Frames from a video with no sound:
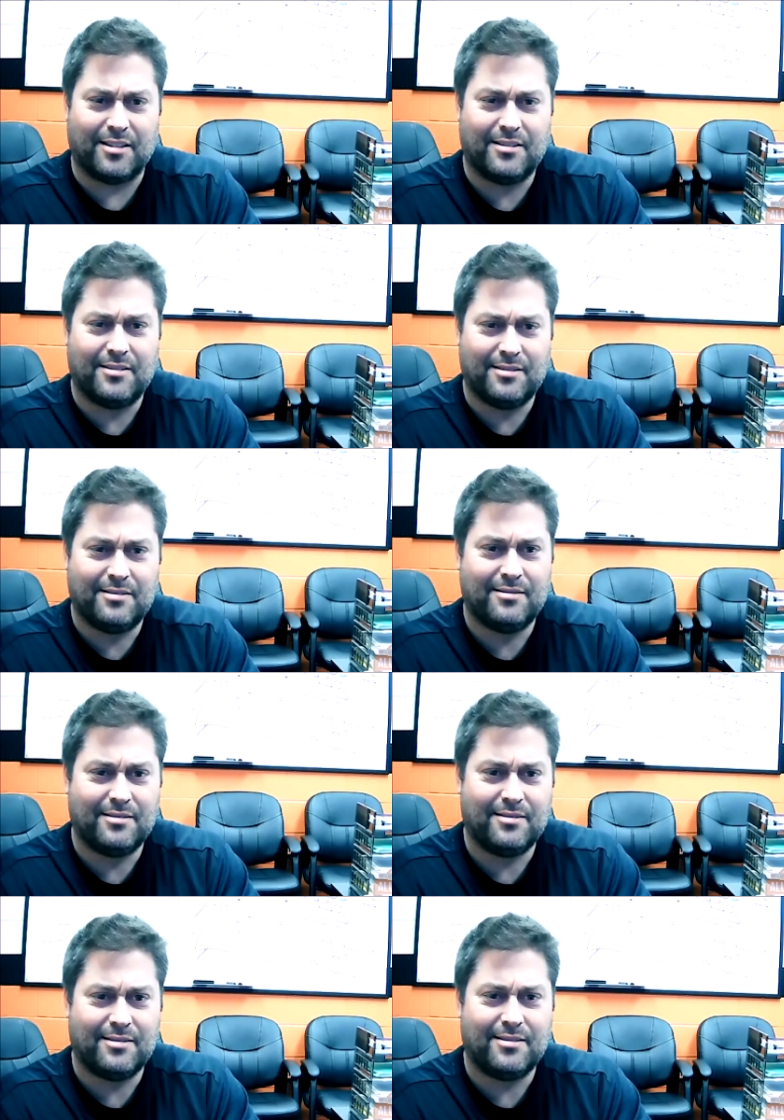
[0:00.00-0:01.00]
stories of
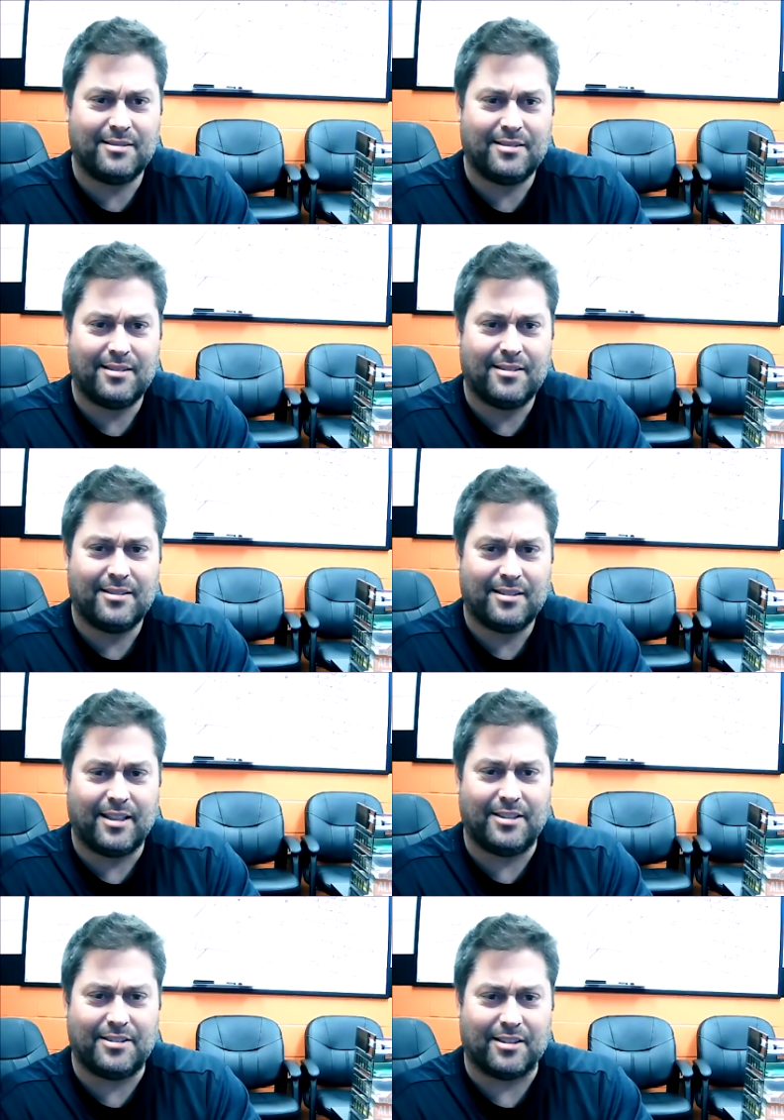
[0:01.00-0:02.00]
that rival.
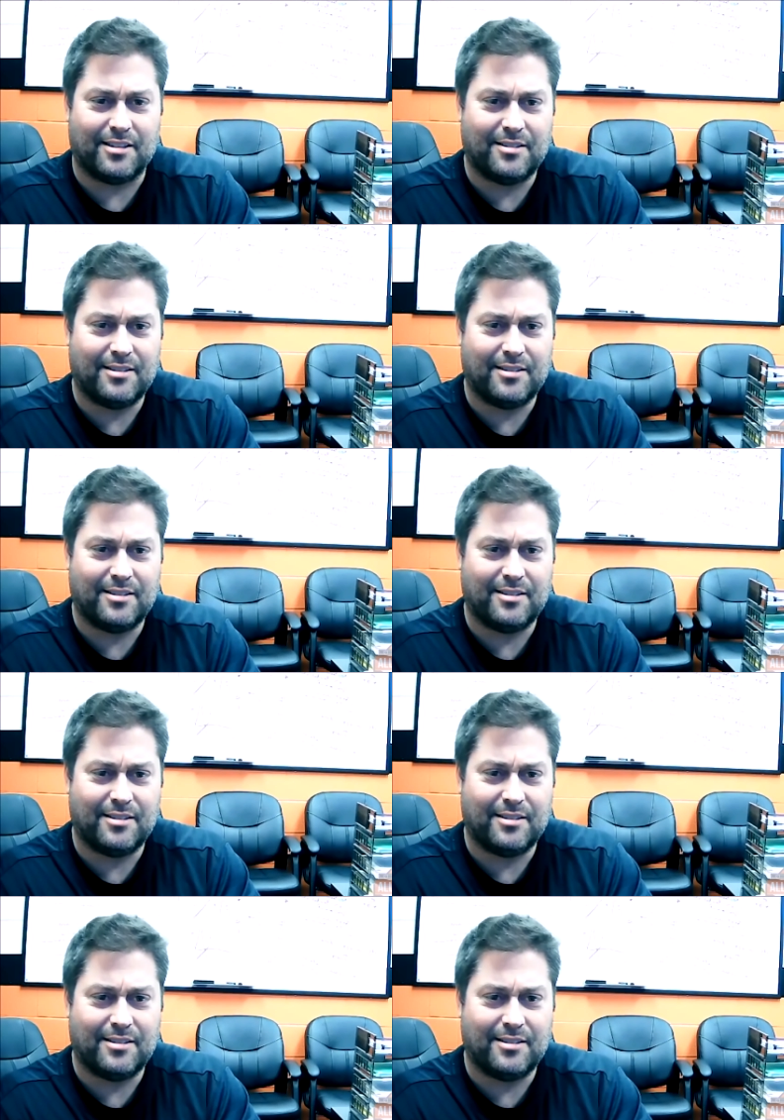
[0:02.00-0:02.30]
Easily.